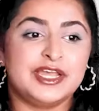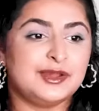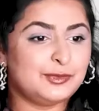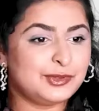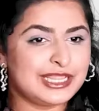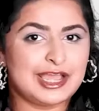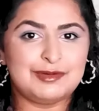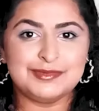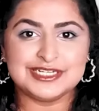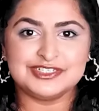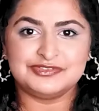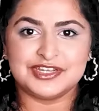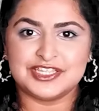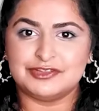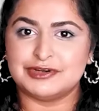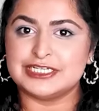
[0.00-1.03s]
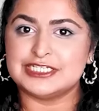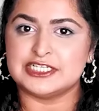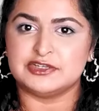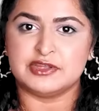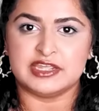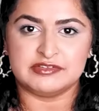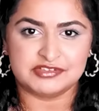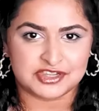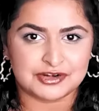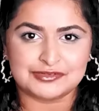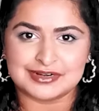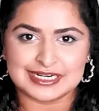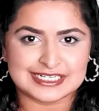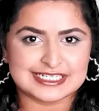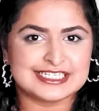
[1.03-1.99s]
But without much further ado, if you're
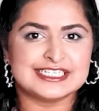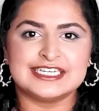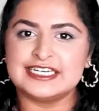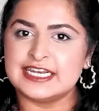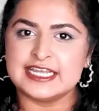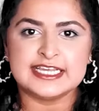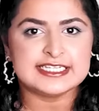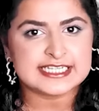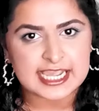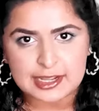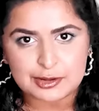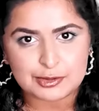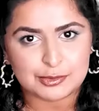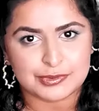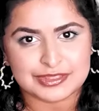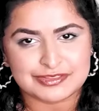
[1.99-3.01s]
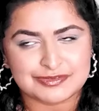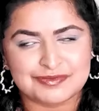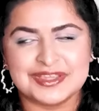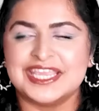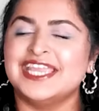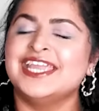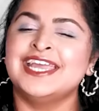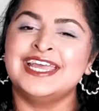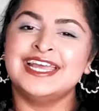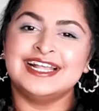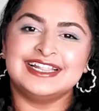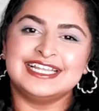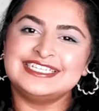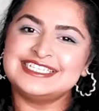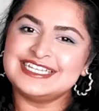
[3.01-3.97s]
ready to nerd out with me,
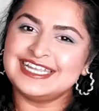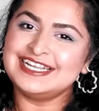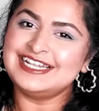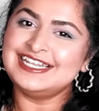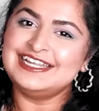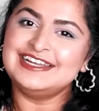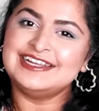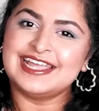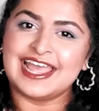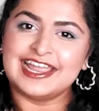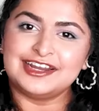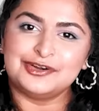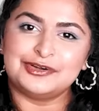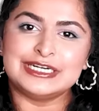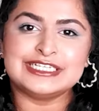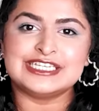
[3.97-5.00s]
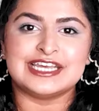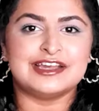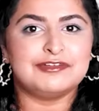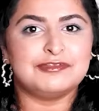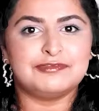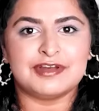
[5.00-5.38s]
let's take a look at Krita